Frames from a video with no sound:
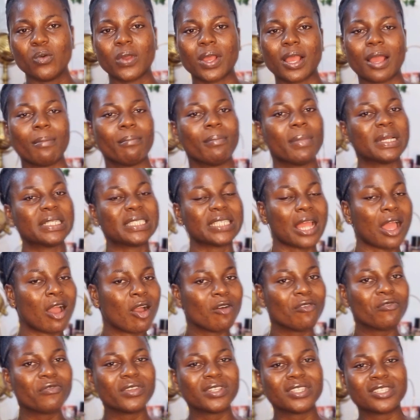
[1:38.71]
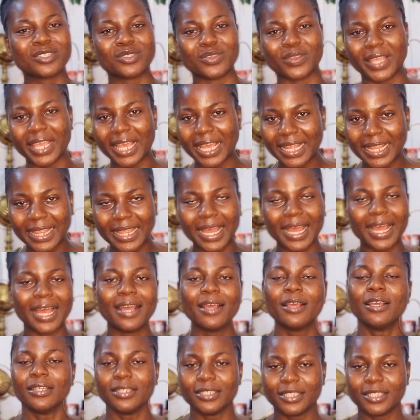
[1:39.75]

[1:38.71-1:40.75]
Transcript: who can match outfits together.